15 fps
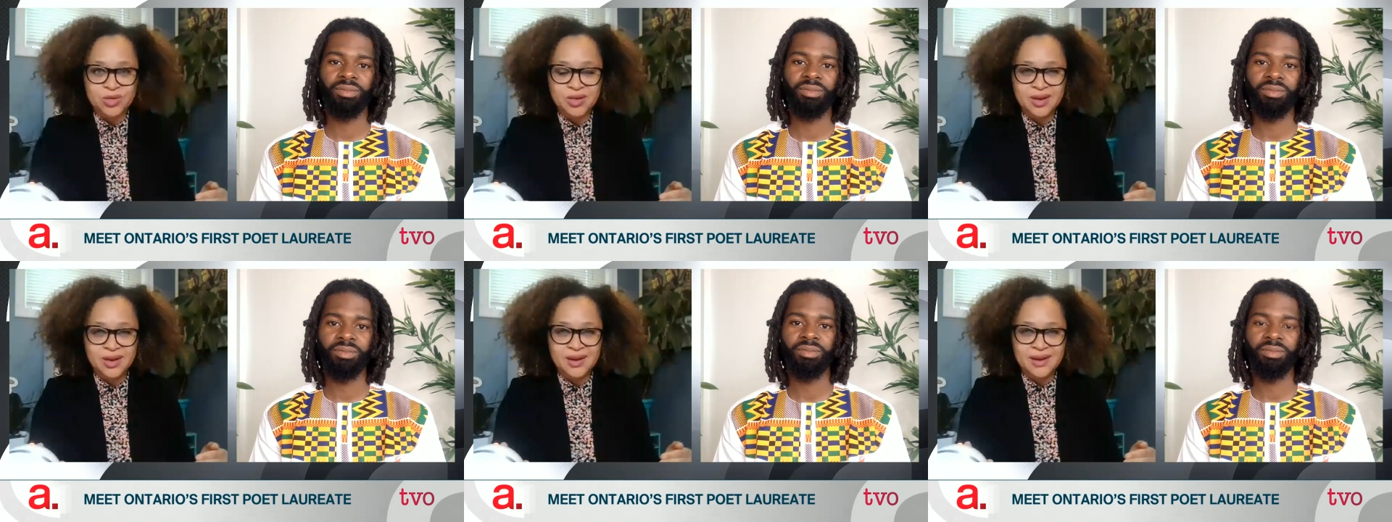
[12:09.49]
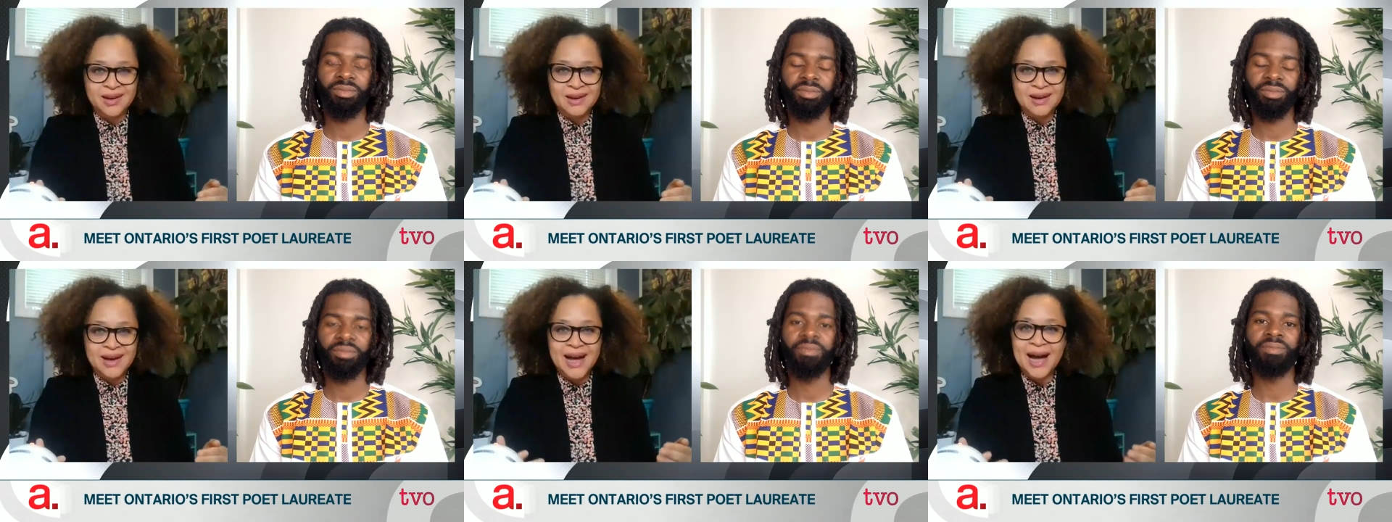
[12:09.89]

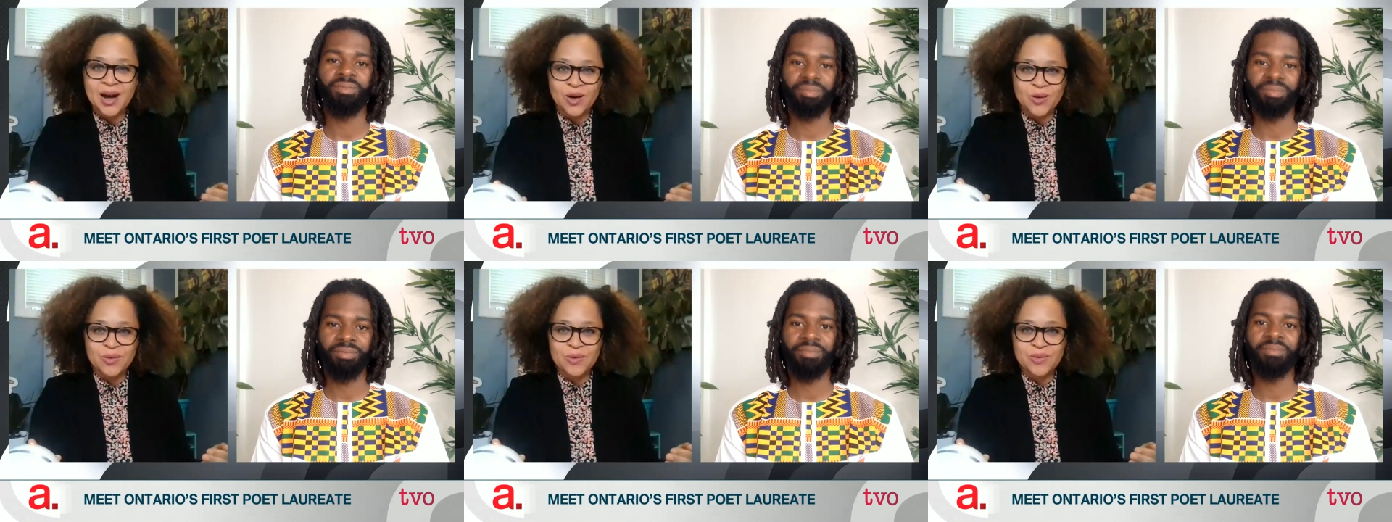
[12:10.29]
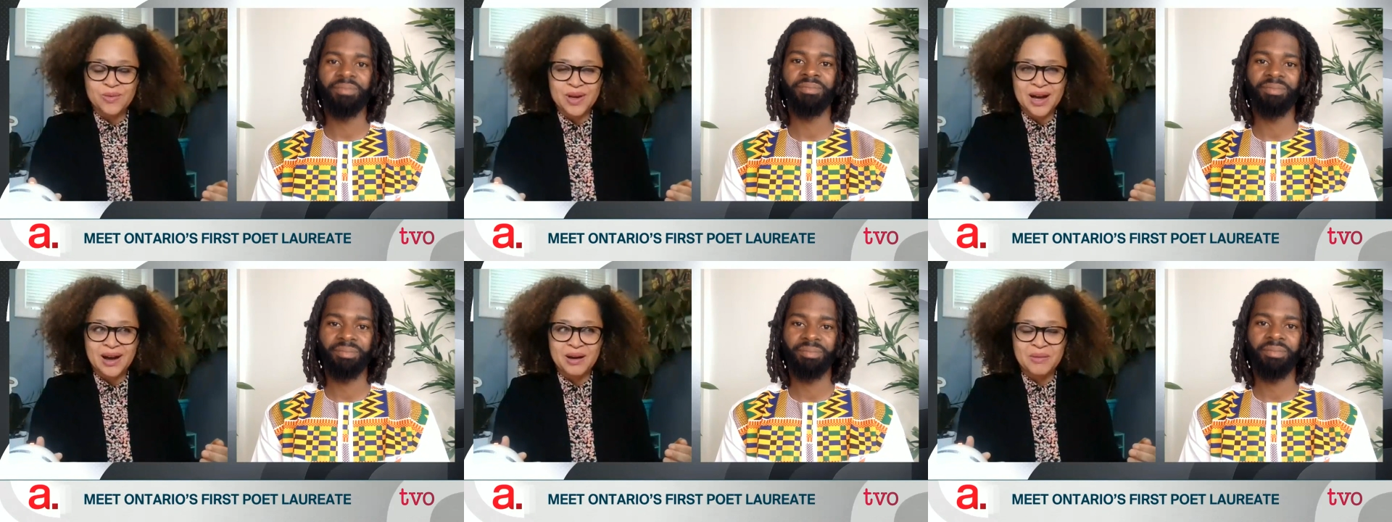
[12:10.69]
Speaker 1: How mm-hmm. um,
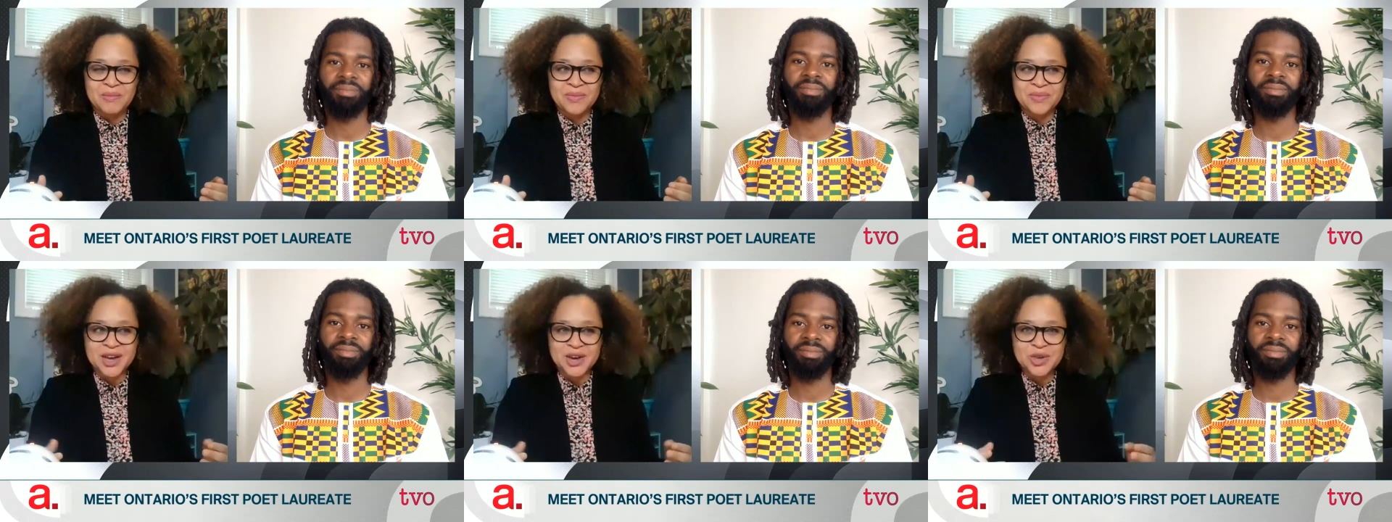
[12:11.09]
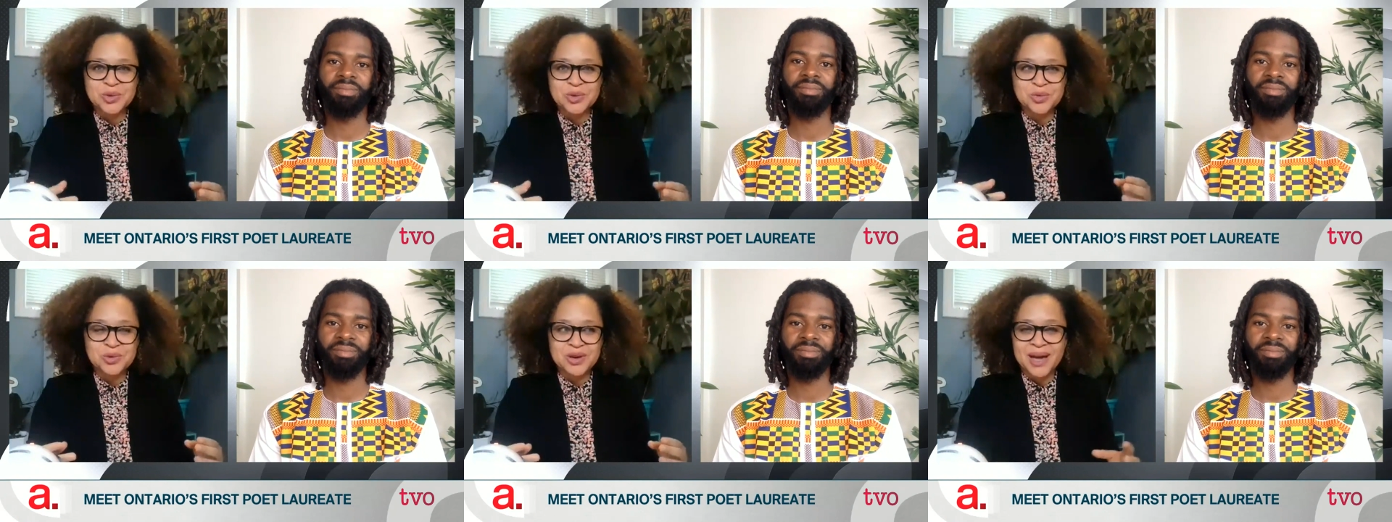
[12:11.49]
can you
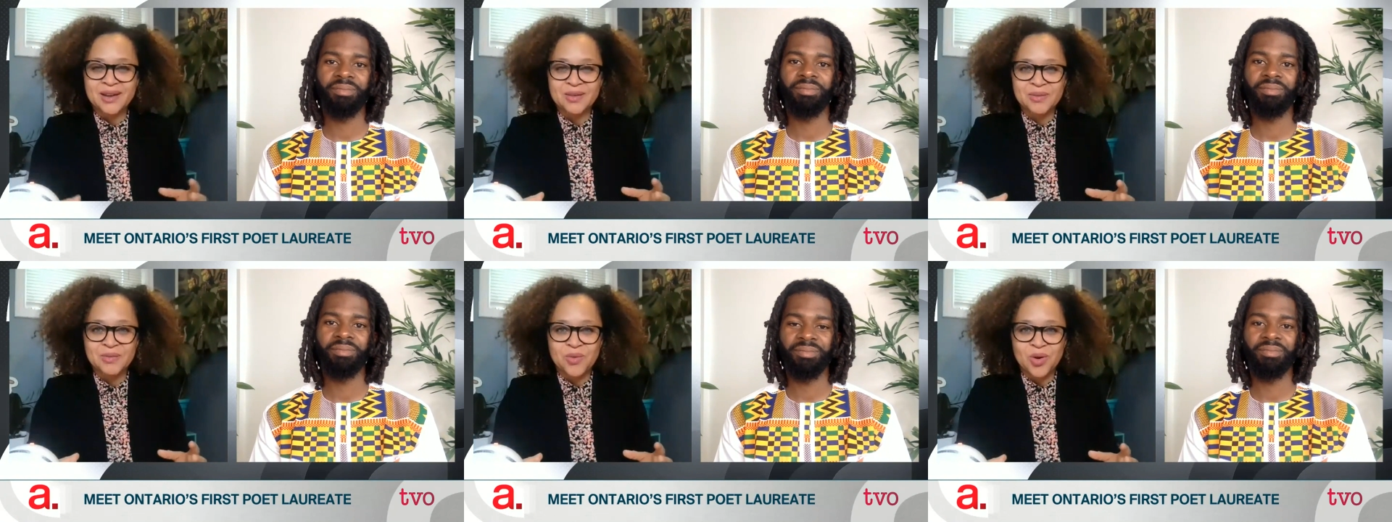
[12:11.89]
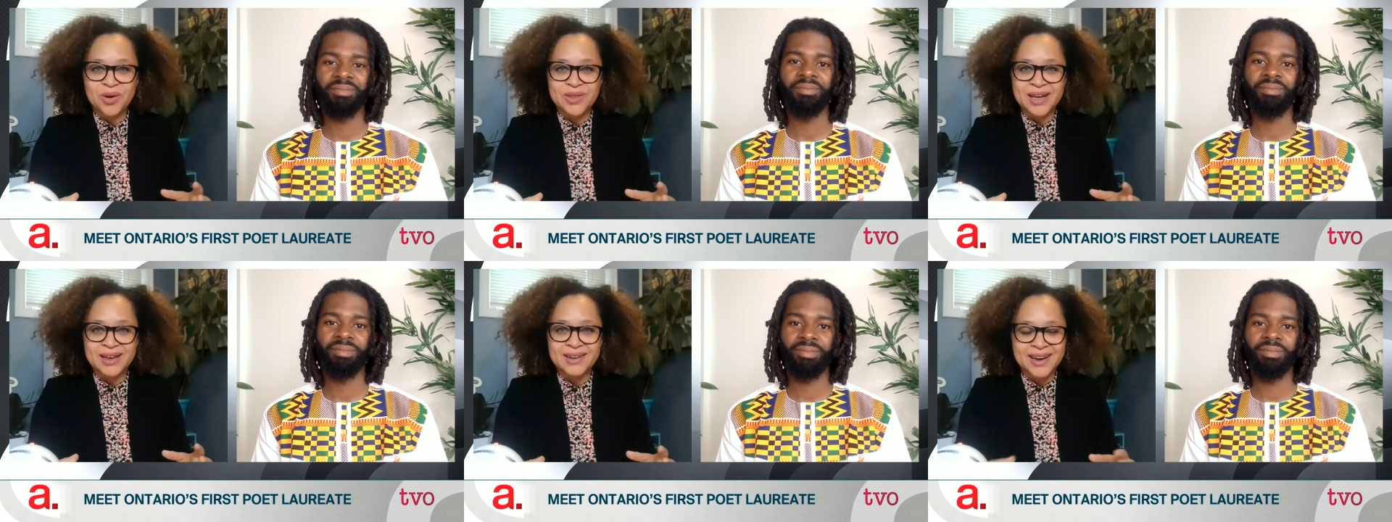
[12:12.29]
expand more on
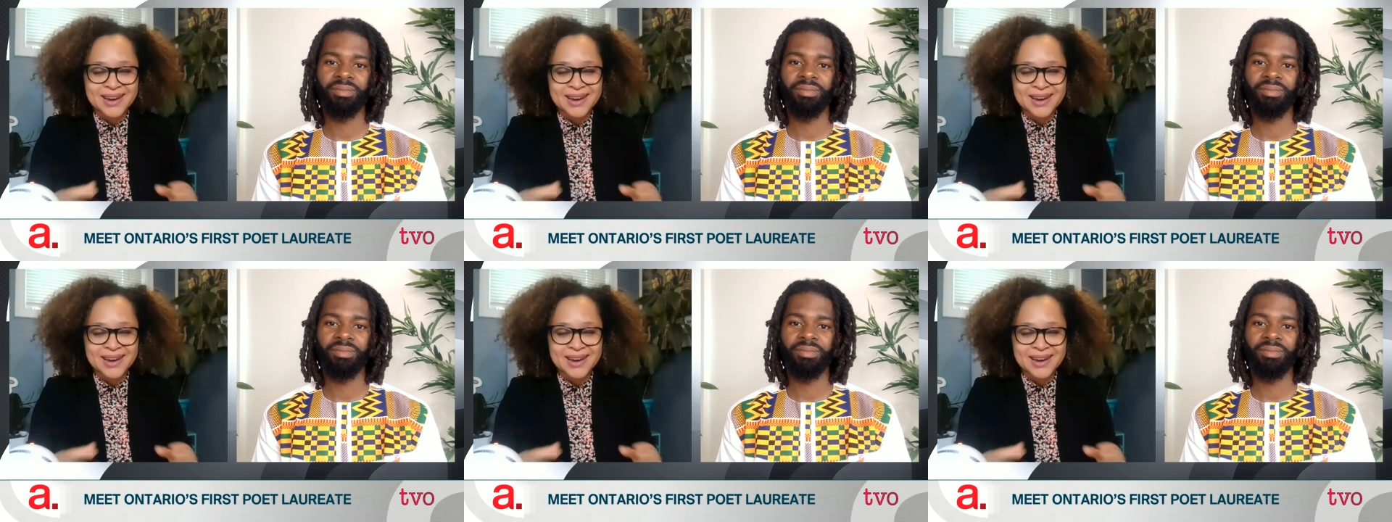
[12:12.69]
that line?